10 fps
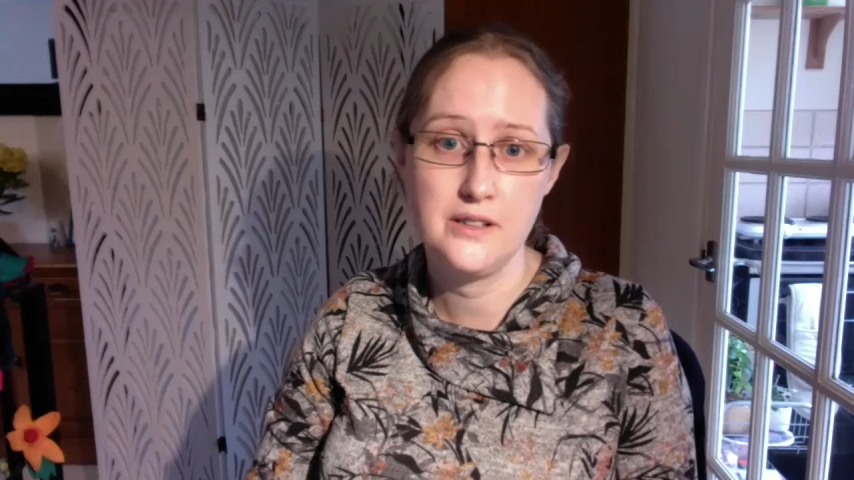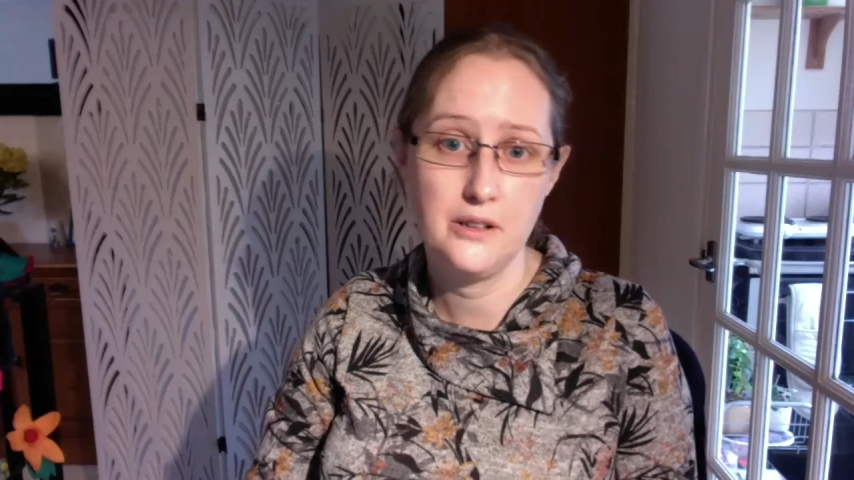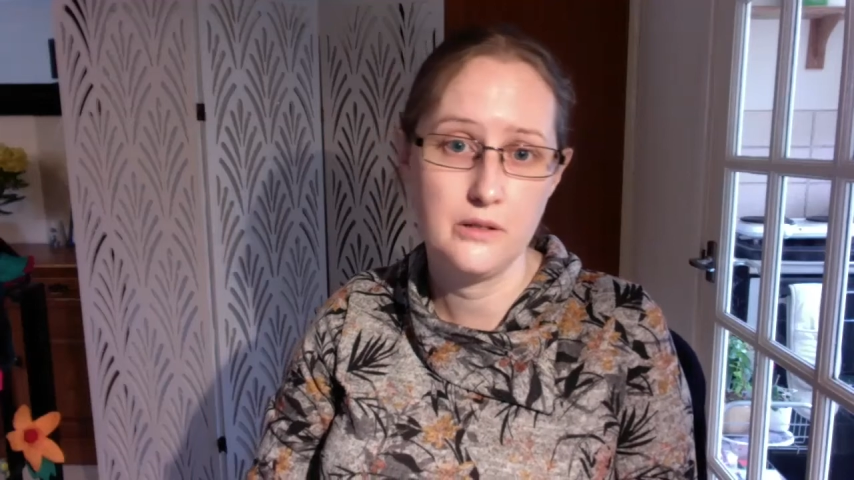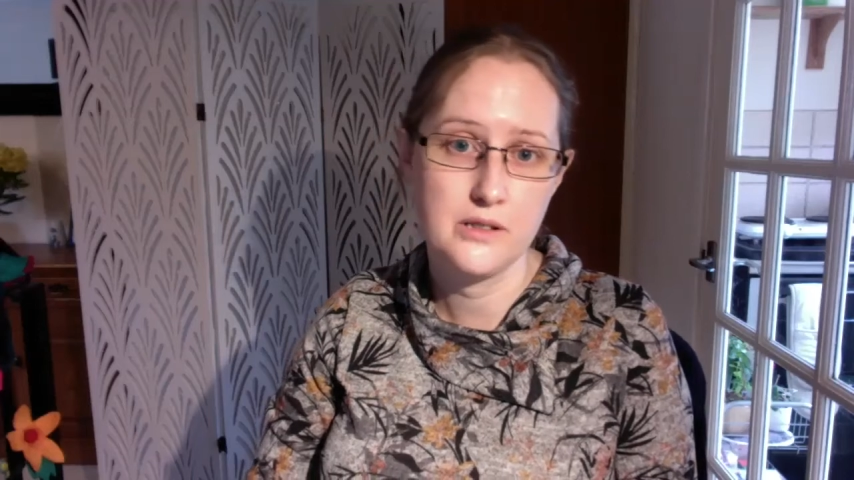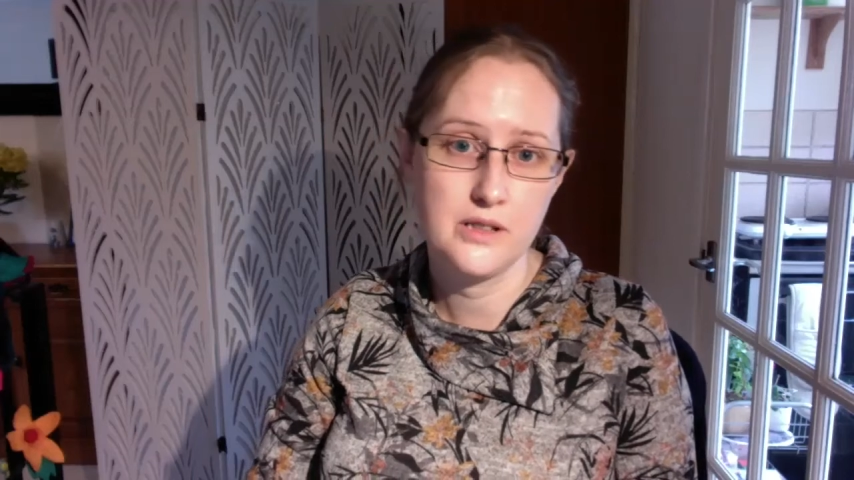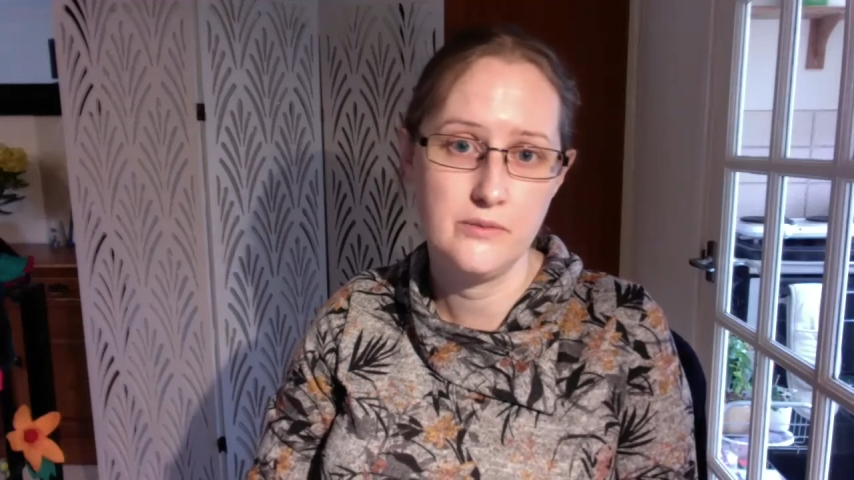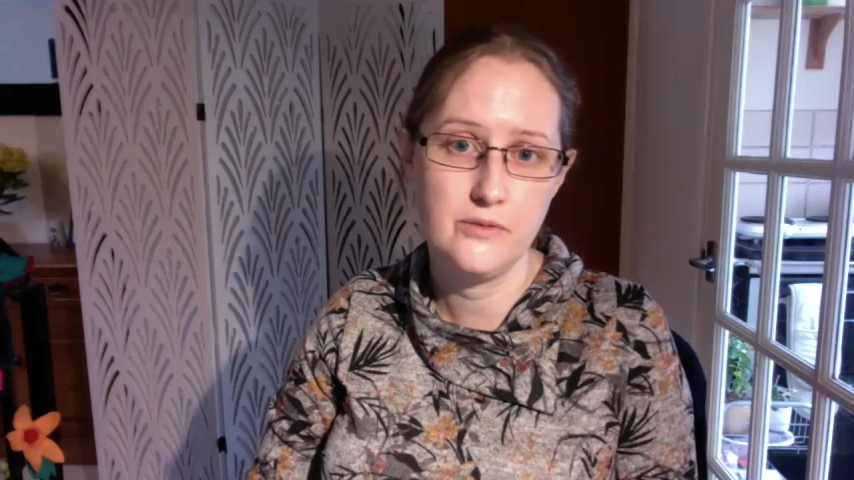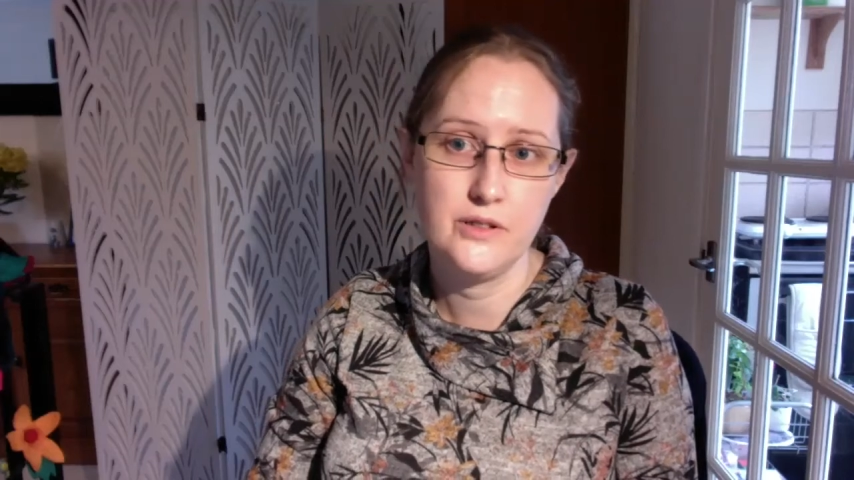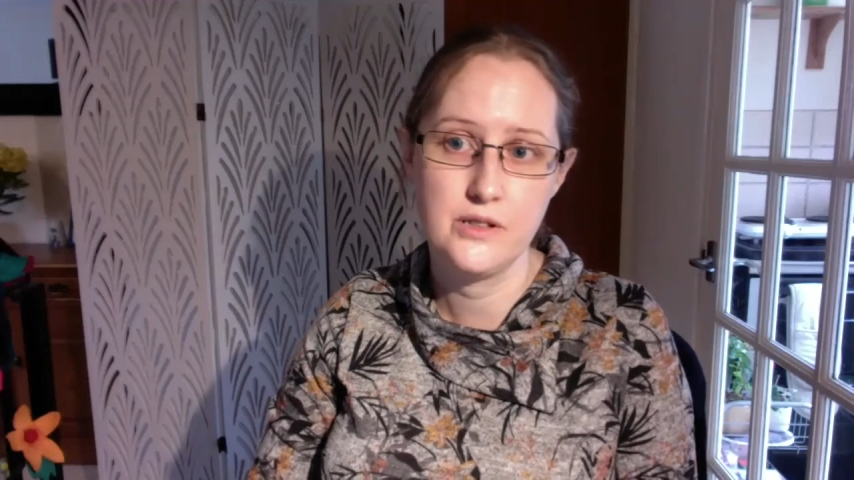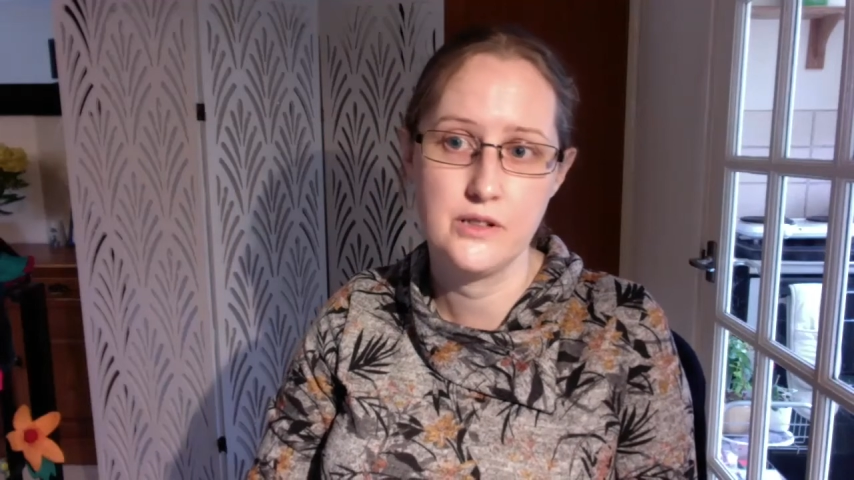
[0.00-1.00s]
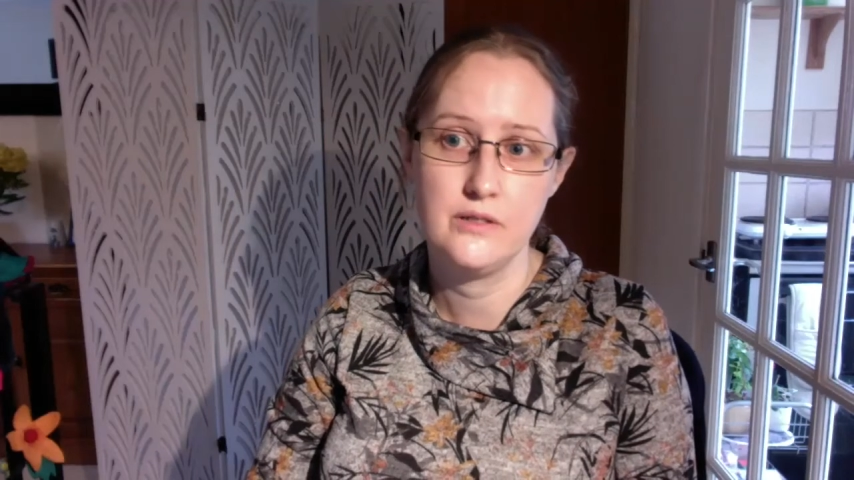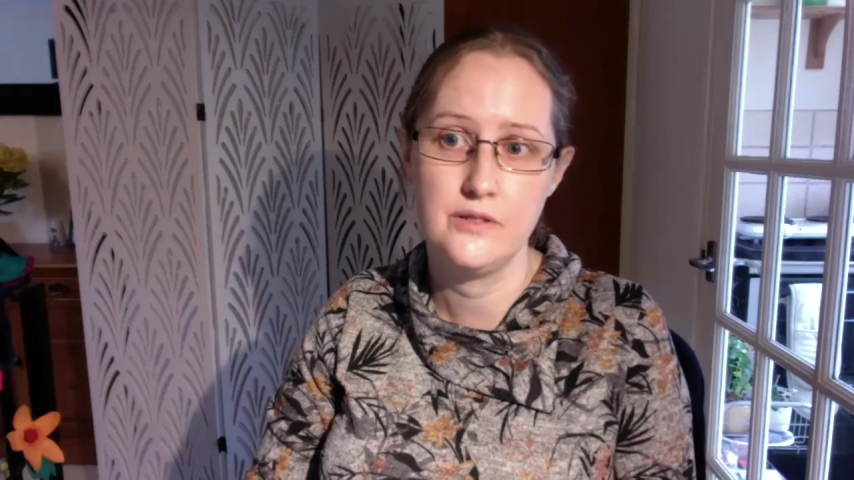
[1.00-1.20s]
the long-term future of